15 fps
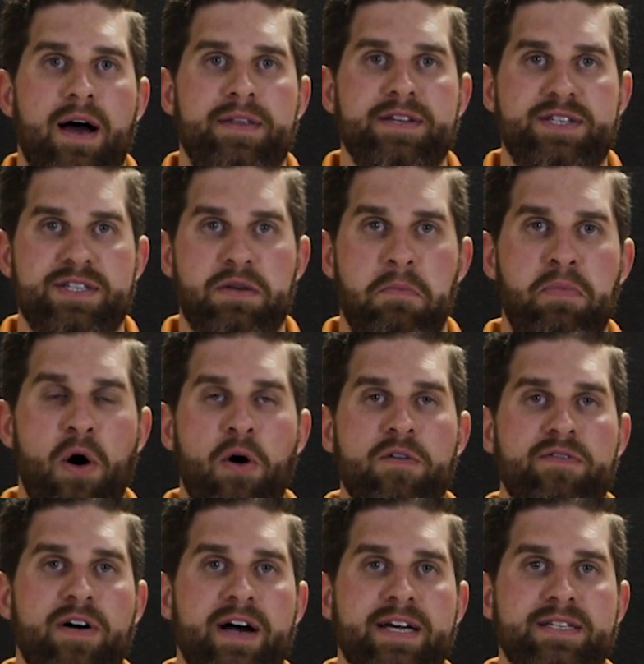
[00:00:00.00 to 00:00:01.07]
This is a bow
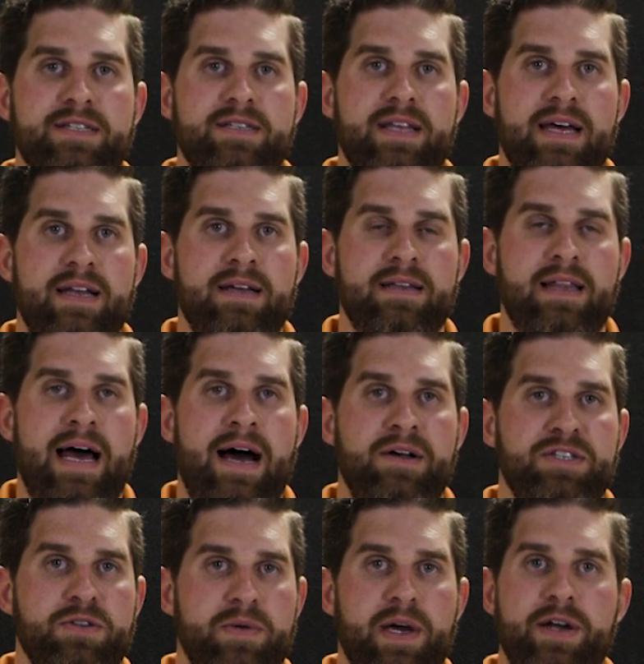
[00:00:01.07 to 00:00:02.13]
vise that
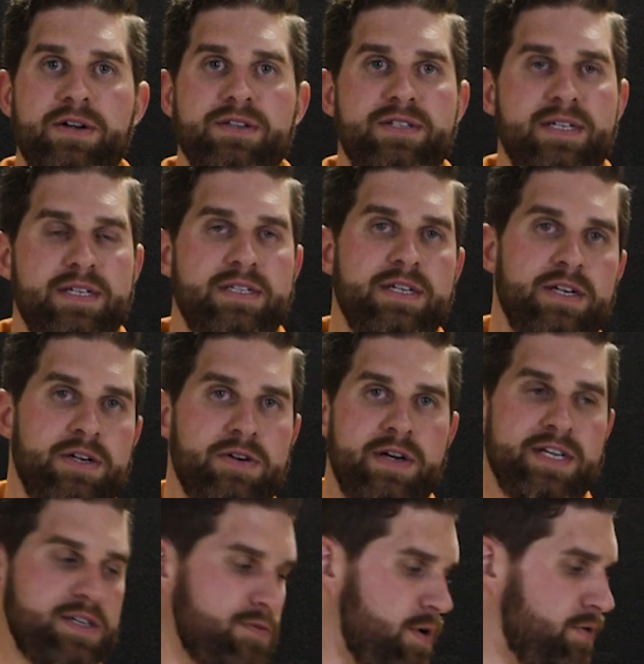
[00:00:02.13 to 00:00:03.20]
allows 360
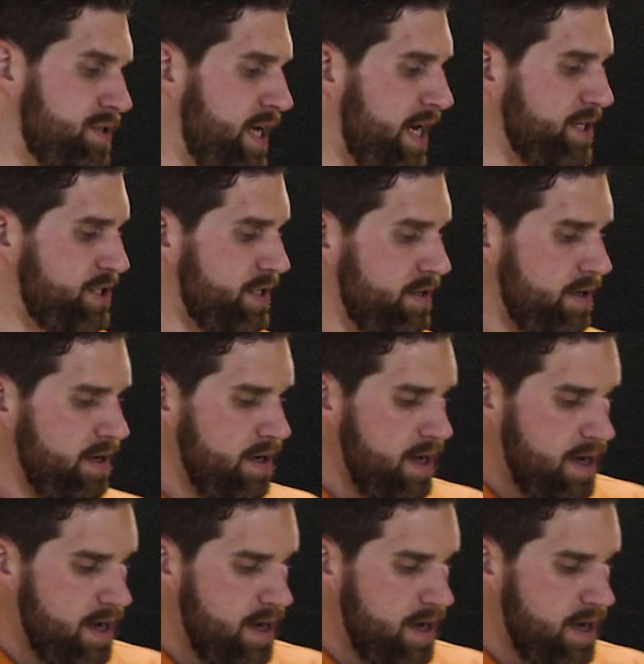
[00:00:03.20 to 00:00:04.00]
degrees of rotation.